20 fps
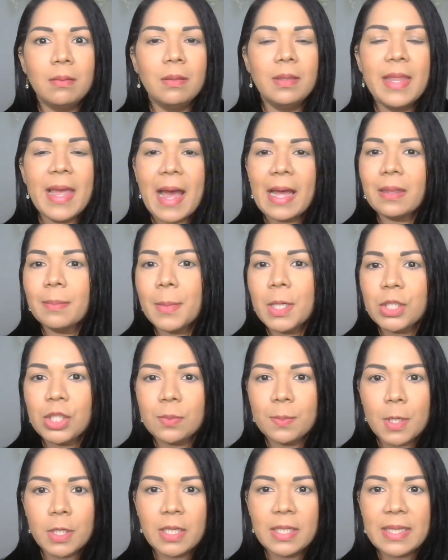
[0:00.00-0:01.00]
that
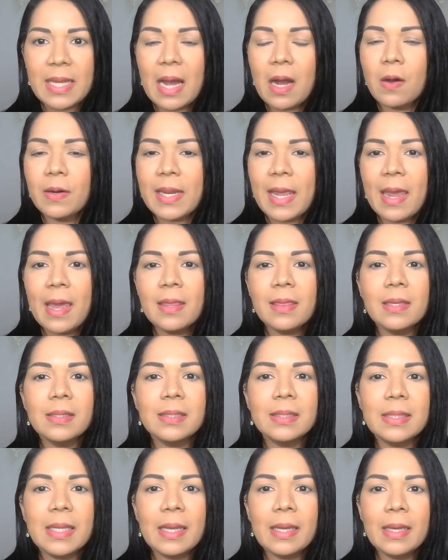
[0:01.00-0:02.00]
much money down and the
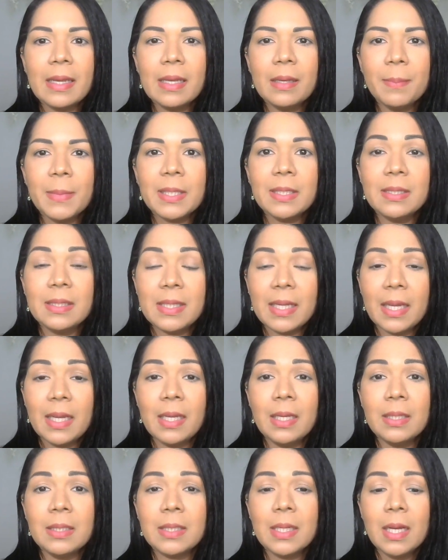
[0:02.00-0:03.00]
statement
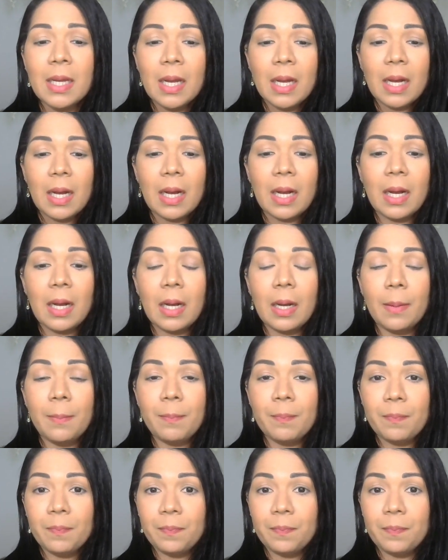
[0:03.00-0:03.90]
date uh,